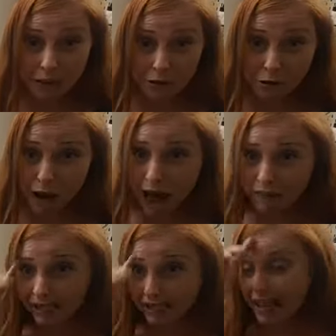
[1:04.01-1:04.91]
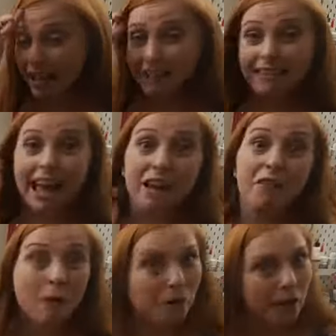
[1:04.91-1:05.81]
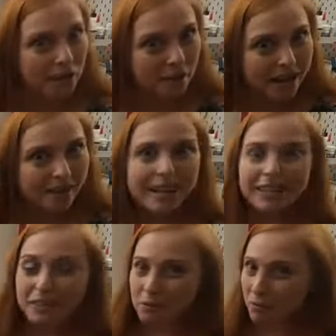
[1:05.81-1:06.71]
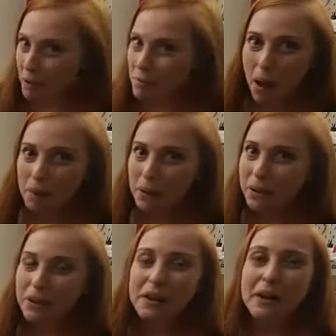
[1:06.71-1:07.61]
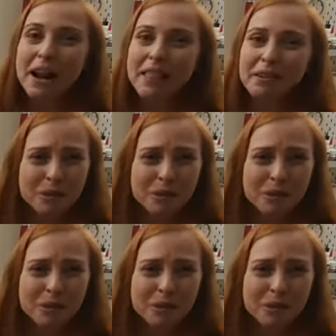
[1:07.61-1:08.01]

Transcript: like faux leather earrings. They're really popular and they're so cute.